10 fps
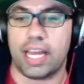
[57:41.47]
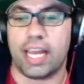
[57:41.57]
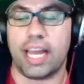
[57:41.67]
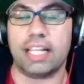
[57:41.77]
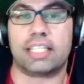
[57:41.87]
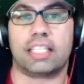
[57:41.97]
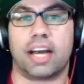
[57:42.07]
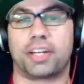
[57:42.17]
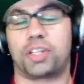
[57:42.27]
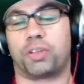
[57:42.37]

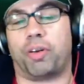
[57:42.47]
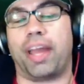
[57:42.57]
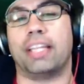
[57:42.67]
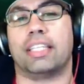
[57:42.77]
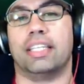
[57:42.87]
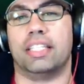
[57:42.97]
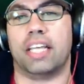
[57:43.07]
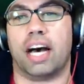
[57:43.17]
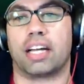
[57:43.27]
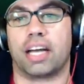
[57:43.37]

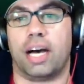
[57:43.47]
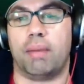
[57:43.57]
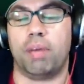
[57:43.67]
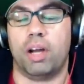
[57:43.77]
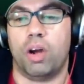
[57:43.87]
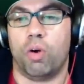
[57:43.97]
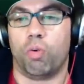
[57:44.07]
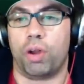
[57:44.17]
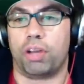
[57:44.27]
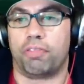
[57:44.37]
InStockTrade.com,
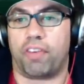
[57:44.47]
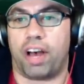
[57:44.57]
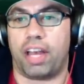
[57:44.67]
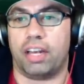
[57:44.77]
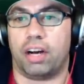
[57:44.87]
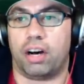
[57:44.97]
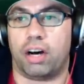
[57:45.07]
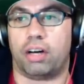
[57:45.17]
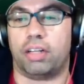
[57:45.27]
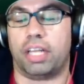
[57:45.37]
where you can find
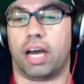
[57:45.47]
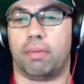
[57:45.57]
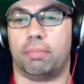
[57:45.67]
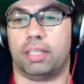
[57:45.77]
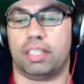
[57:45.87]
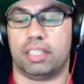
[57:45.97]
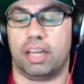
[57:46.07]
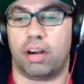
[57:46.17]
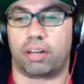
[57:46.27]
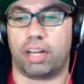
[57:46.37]
all the omnibuses and
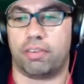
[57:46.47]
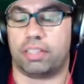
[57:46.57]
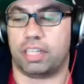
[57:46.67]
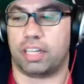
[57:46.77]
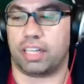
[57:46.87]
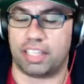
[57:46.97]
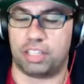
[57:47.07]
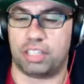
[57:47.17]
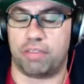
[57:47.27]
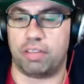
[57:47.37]
hardcovers and collections
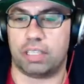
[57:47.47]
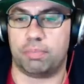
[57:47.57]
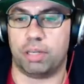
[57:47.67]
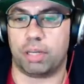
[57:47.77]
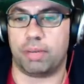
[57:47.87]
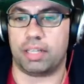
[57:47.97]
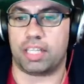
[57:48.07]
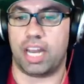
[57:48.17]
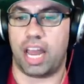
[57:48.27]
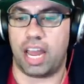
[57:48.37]
that we spoke about
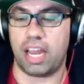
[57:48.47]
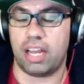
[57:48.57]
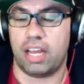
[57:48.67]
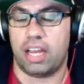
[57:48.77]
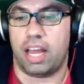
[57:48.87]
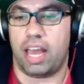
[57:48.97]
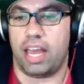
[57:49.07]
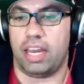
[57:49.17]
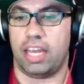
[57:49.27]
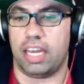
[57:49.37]
today
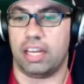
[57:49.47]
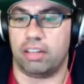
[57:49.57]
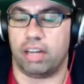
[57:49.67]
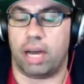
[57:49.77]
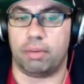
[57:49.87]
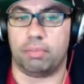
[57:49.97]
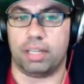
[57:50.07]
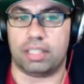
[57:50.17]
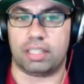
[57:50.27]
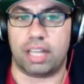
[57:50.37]
and any other
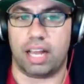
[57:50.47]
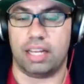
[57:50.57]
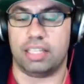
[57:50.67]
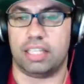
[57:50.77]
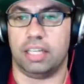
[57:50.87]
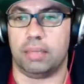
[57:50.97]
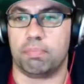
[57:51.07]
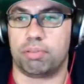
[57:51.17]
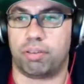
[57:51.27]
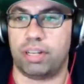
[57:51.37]
omnibus that is still in
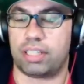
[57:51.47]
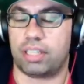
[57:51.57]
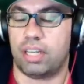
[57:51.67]
print.